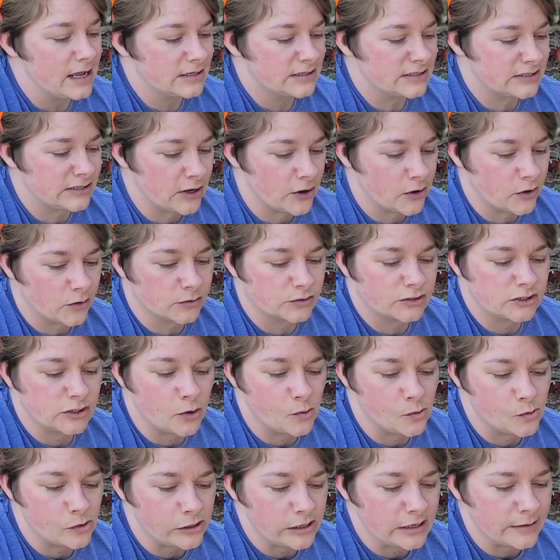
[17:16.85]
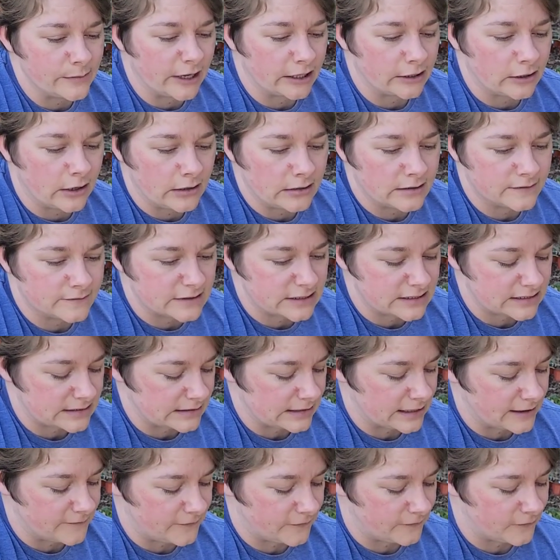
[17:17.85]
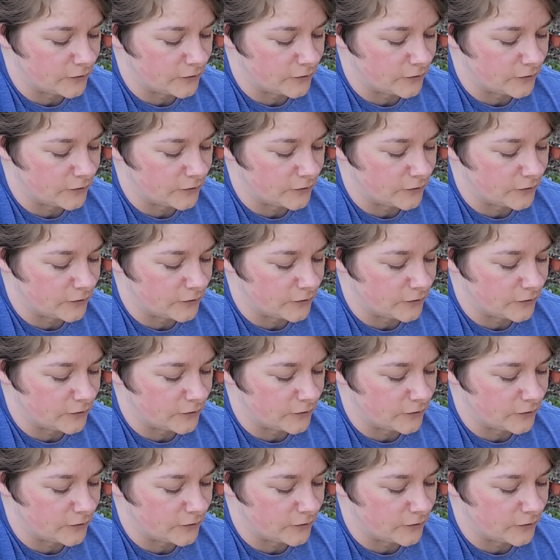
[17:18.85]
So don't worry about all of this stuff.